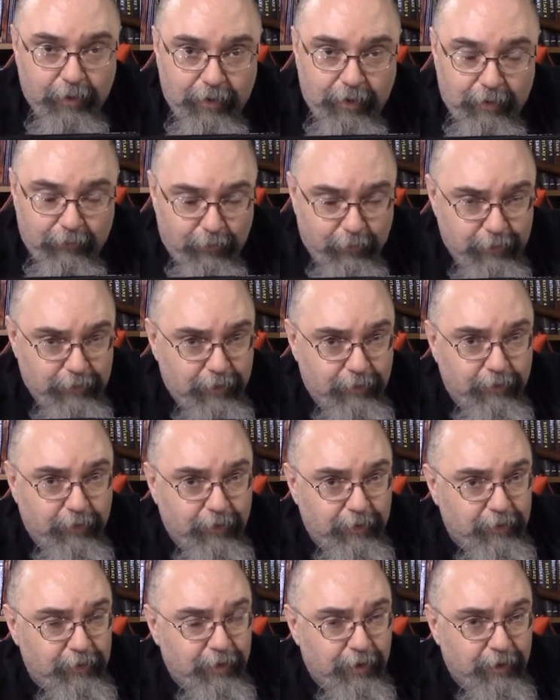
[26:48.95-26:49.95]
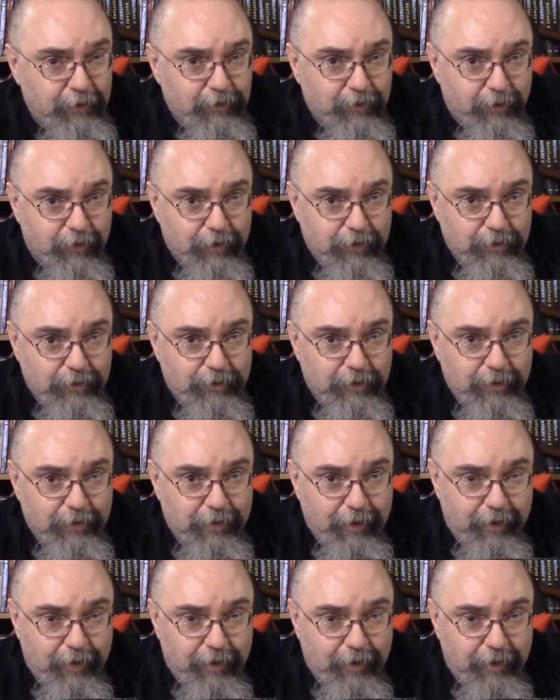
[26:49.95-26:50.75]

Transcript: at first I feared it, then I charged,